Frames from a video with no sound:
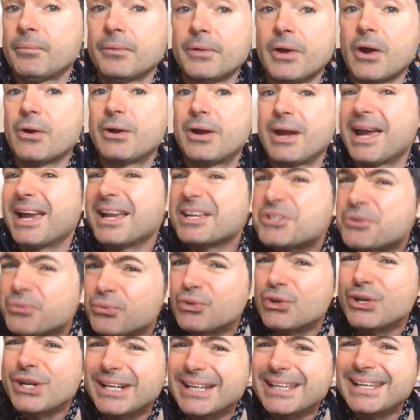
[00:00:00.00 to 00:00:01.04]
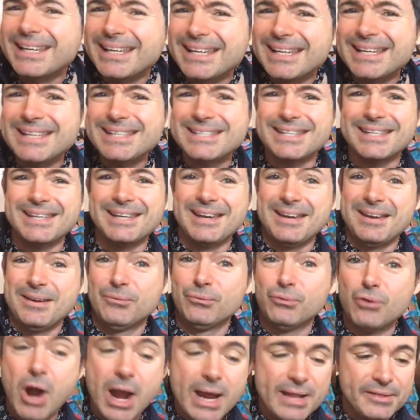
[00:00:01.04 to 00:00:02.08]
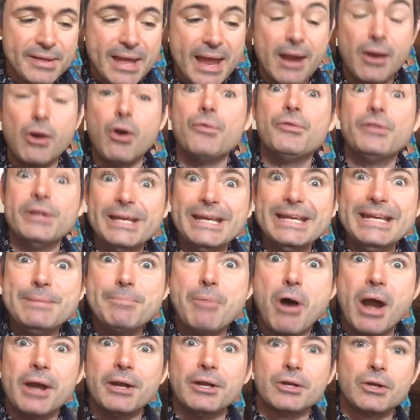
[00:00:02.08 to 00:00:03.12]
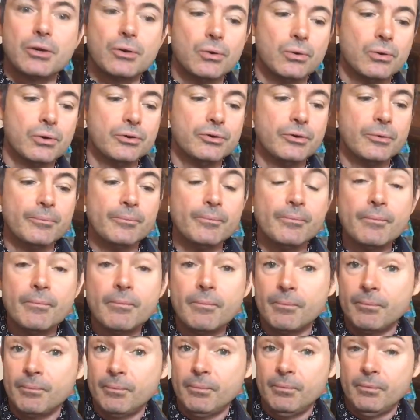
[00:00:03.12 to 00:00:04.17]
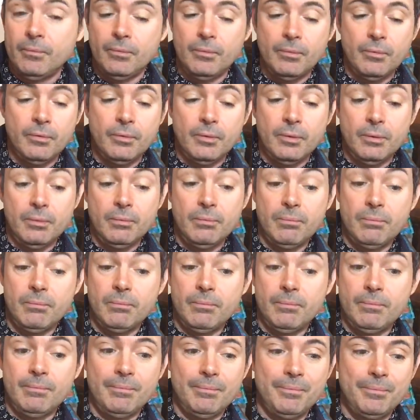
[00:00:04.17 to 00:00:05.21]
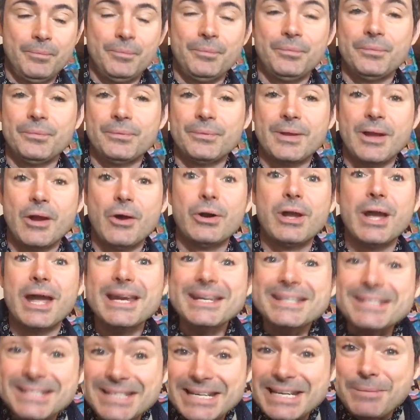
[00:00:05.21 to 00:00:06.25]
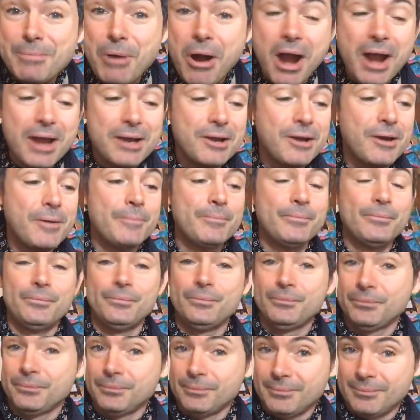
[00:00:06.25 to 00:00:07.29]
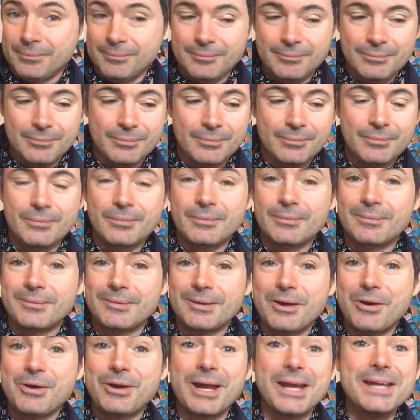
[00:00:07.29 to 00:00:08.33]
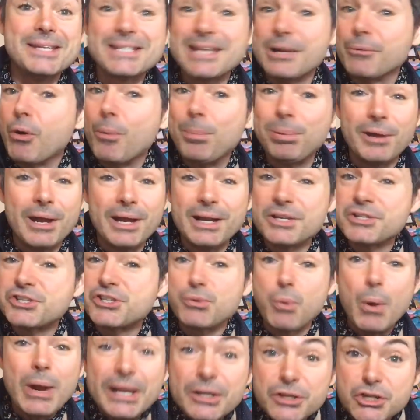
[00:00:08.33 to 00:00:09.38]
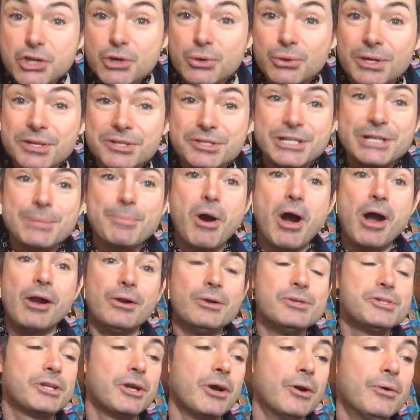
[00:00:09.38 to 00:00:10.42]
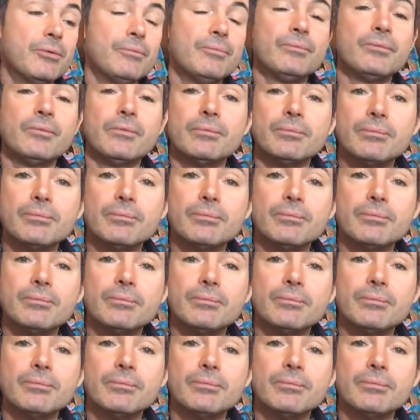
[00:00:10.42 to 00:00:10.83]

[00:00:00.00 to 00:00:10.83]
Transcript: okay, it's really easy, right there on the E minor chord, okay, D minor. Okay, so we're playing a swing tune in D minor, it's going,